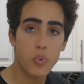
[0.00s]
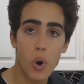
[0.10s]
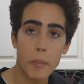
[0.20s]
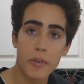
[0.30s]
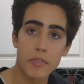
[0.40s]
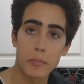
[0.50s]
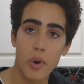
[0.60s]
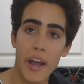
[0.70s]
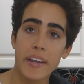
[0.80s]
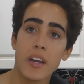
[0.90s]
form of the
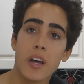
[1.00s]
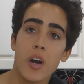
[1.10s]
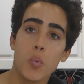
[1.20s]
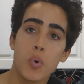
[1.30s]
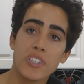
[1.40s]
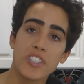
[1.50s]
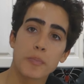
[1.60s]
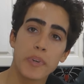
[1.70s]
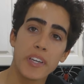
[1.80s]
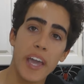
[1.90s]
bread would
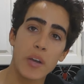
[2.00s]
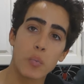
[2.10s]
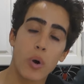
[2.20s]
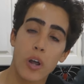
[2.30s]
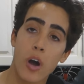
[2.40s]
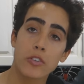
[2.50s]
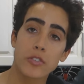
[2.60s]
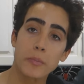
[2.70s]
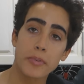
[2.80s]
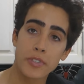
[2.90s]
just be a one
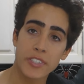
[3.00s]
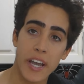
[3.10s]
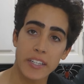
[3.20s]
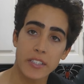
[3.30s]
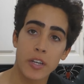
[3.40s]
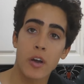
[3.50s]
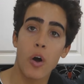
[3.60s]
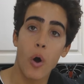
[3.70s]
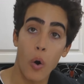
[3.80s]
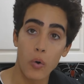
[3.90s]
hundred percent
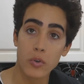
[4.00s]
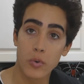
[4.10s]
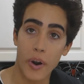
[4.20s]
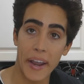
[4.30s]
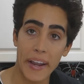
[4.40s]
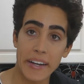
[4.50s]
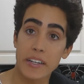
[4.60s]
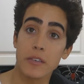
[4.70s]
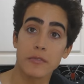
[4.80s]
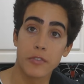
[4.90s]
whole
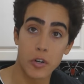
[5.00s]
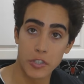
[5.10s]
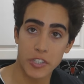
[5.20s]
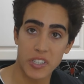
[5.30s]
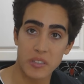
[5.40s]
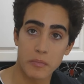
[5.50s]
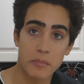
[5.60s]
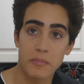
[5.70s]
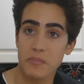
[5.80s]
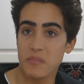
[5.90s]
grain version,
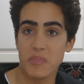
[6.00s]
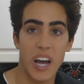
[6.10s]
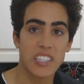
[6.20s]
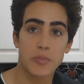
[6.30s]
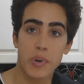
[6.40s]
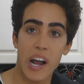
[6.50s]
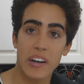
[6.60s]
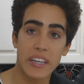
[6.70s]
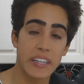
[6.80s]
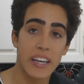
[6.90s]
not
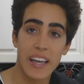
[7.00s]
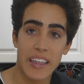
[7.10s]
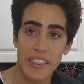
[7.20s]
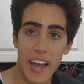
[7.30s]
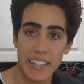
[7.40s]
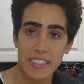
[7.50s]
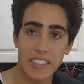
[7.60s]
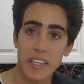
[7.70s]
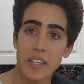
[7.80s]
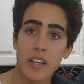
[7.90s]
sprouted, that's
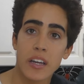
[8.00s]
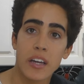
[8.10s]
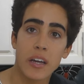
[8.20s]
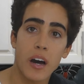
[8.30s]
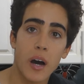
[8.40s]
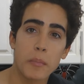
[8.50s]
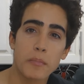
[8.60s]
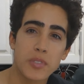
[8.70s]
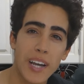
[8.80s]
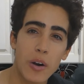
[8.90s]
it. Uh,
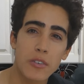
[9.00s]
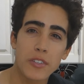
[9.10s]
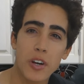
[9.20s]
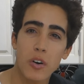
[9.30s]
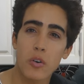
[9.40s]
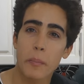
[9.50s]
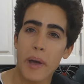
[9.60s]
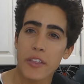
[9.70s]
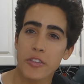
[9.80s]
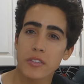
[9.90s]
sourdough
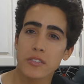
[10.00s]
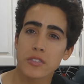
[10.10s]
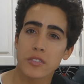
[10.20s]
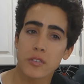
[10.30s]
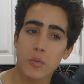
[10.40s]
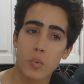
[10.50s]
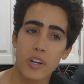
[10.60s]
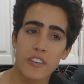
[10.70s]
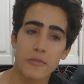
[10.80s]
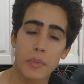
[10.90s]
methods
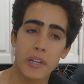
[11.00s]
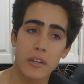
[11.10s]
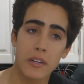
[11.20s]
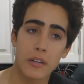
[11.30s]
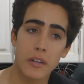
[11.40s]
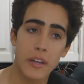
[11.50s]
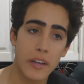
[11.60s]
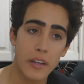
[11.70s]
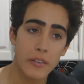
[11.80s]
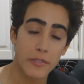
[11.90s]
would have been
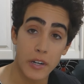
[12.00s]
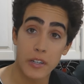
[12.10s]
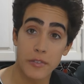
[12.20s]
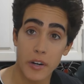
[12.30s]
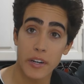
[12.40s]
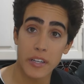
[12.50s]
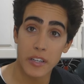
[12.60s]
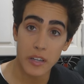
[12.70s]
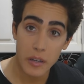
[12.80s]
very, very